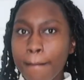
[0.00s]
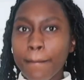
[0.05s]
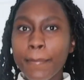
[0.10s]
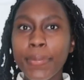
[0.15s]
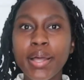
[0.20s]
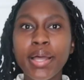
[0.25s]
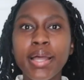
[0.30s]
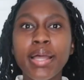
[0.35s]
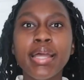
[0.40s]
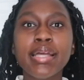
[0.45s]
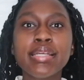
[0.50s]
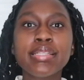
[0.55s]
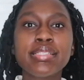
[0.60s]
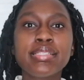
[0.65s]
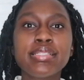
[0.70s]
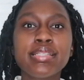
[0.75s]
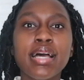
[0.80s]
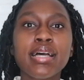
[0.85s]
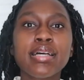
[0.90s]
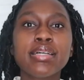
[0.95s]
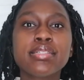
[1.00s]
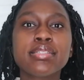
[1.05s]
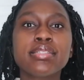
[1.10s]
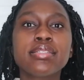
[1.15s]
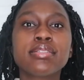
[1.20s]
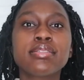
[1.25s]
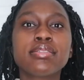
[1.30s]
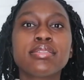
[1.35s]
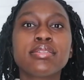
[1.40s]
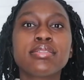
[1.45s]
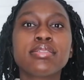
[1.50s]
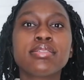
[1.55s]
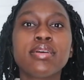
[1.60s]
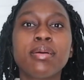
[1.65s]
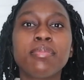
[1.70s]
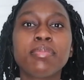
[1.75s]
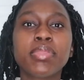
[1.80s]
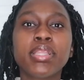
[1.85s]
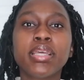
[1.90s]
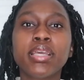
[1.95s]
but it says
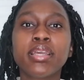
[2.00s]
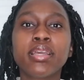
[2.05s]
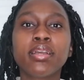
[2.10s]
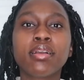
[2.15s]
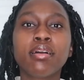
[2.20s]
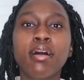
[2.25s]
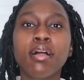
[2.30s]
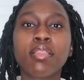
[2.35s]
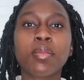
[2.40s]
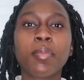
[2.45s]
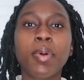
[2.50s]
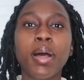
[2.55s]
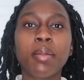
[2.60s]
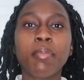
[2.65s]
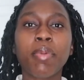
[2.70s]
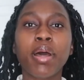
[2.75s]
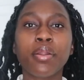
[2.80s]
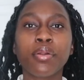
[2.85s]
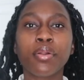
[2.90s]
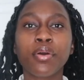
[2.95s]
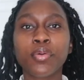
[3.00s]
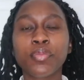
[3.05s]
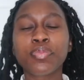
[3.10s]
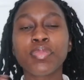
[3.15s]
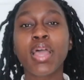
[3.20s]
something on the bottom. I don't know.